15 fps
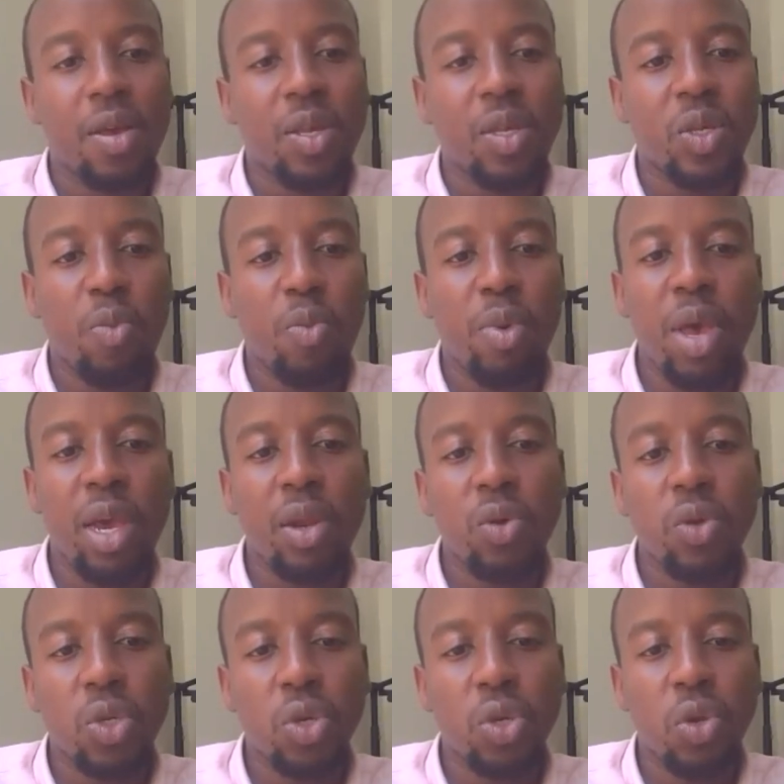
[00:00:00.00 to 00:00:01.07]
So maybe I can
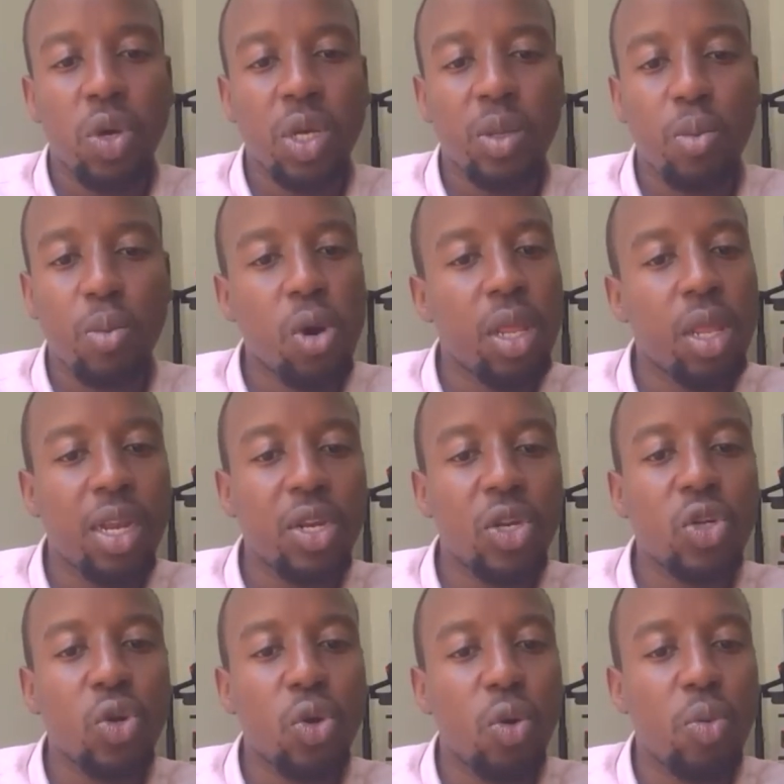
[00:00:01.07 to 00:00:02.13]
also do a small
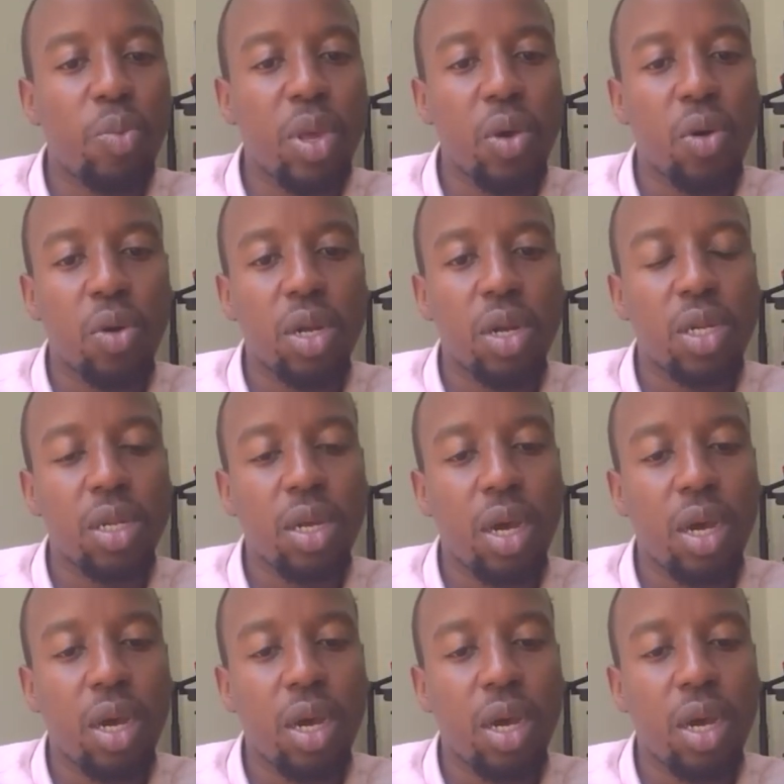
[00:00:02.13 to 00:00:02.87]
intro beyond